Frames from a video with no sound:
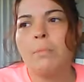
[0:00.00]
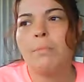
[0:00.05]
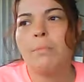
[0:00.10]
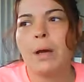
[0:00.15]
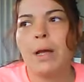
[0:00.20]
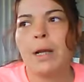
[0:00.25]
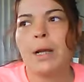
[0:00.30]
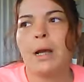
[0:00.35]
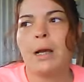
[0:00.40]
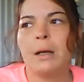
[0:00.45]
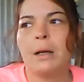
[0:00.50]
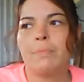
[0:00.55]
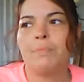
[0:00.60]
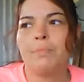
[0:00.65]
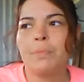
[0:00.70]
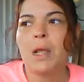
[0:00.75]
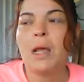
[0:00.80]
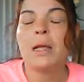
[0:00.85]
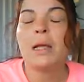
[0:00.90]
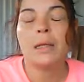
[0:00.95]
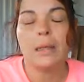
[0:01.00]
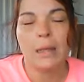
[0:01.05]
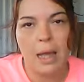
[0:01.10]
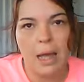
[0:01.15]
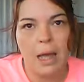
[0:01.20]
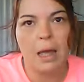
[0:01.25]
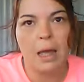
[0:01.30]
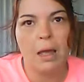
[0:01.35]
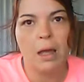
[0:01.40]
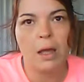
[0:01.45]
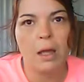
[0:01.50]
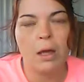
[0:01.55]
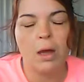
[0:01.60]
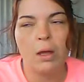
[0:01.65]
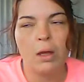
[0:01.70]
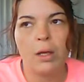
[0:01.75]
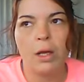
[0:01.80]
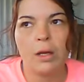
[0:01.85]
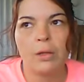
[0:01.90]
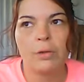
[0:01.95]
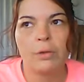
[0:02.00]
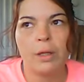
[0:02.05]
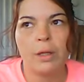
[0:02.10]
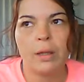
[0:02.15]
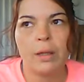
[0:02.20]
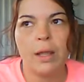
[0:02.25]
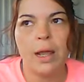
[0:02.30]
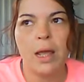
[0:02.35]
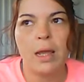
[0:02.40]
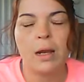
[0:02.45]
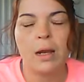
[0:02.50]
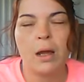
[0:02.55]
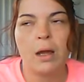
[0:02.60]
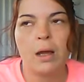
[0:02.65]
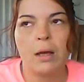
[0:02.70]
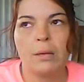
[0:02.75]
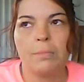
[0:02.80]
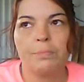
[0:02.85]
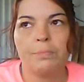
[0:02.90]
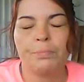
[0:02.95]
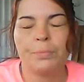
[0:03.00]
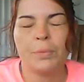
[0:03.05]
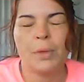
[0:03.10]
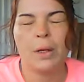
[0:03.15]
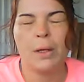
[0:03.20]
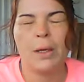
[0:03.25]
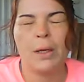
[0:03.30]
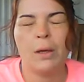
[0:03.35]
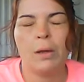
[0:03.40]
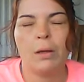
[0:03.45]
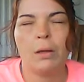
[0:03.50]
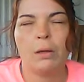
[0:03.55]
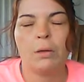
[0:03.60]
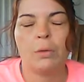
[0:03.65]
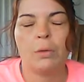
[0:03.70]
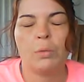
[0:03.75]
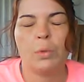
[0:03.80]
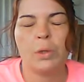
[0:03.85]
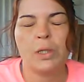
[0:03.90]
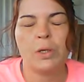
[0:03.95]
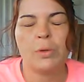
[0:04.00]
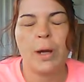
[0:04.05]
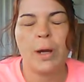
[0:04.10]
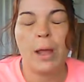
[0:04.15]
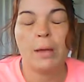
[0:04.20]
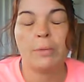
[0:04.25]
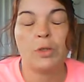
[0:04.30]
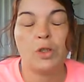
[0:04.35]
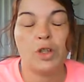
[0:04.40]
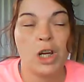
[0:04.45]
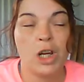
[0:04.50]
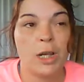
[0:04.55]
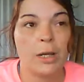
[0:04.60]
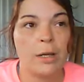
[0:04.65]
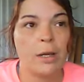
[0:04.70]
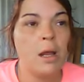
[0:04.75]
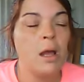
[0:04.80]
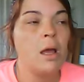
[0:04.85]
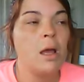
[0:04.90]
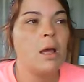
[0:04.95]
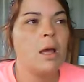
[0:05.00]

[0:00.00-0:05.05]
But um, yeah, uh, uh, other than that, um, uh, or what's her name, Jen?